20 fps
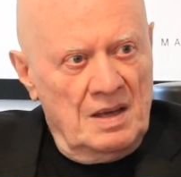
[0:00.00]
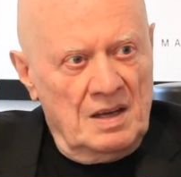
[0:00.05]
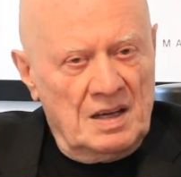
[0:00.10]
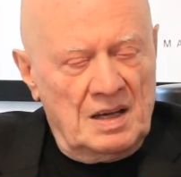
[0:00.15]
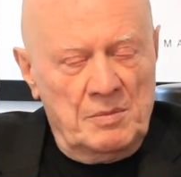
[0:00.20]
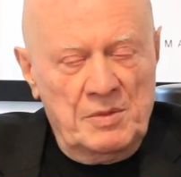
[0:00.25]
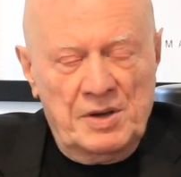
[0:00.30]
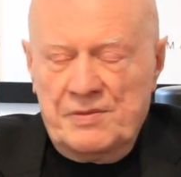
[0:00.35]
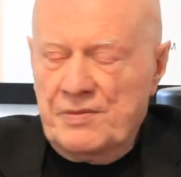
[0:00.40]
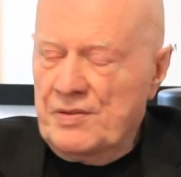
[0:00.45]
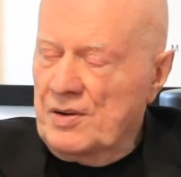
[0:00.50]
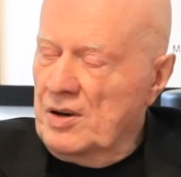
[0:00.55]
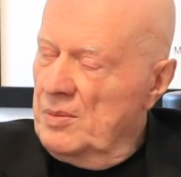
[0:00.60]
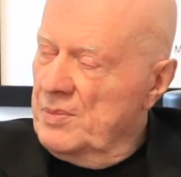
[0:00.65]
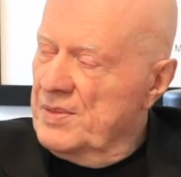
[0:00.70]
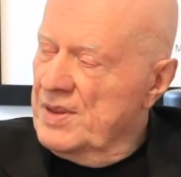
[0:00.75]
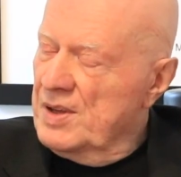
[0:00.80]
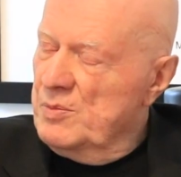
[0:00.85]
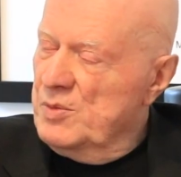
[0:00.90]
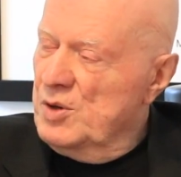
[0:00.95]
coming
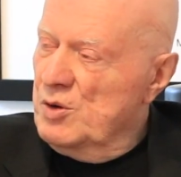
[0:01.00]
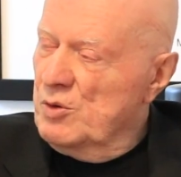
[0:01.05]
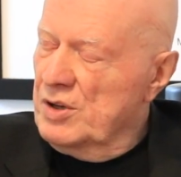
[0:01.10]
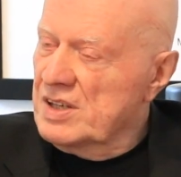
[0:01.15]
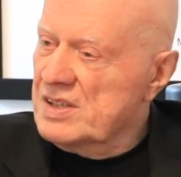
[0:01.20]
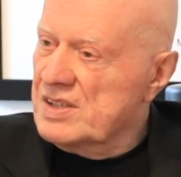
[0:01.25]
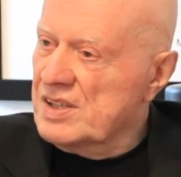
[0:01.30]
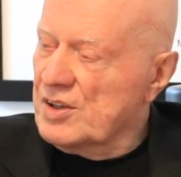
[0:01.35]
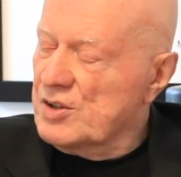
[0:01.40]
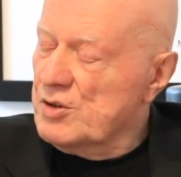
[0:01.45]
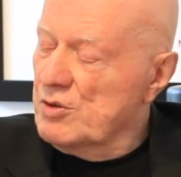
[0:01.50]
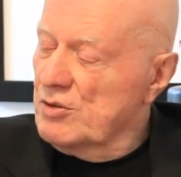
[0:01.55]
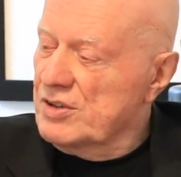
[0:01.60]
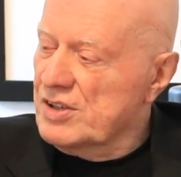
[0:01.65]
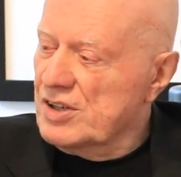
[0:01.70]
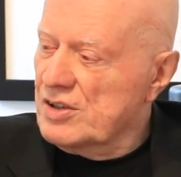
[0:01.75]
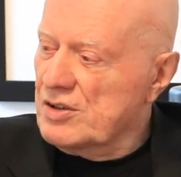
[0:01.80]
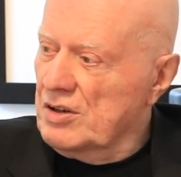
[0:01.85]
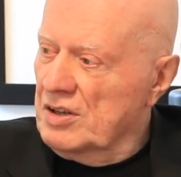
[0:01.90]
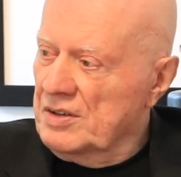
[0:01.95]
from the Munich
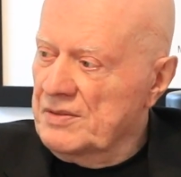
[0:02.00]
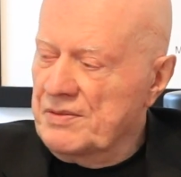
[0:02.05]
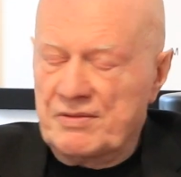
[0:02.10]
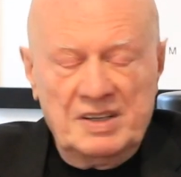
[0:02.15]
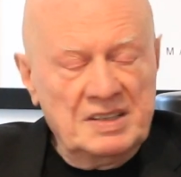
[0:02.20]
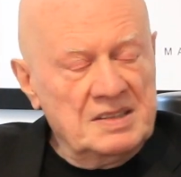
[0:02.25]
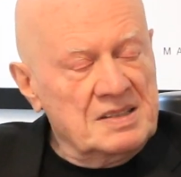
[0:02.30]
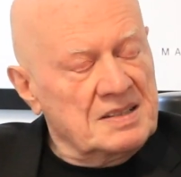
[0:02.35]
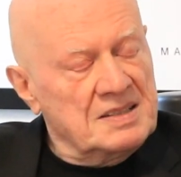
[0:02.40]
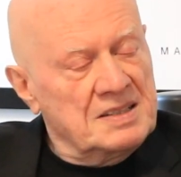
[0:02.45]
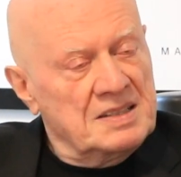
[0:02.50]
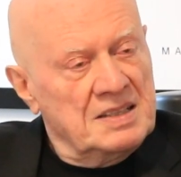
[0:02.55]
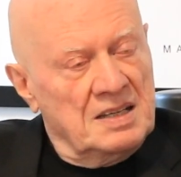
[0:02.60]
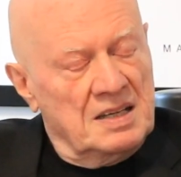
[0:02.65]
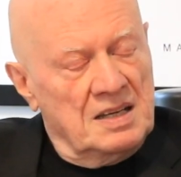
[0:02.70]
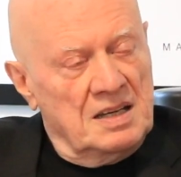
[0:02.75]
Security Conference.